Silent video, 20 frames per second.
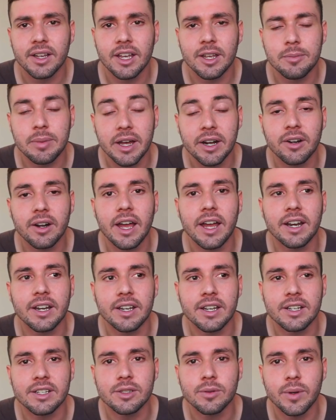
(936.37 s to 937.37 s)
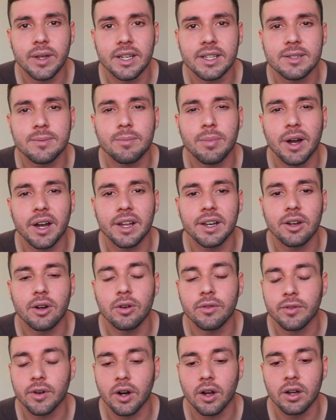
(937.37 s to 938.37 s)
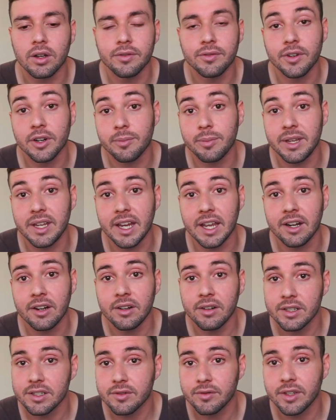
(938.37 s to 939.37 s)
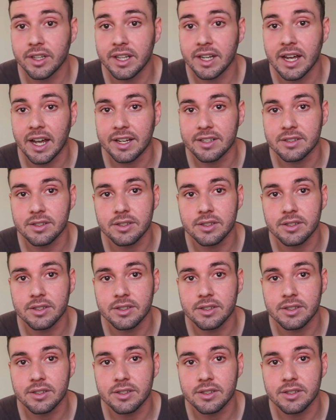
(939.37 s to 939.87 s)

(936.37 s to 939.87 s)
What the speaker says: editing suites, but overall for a beginner, it's a really nice.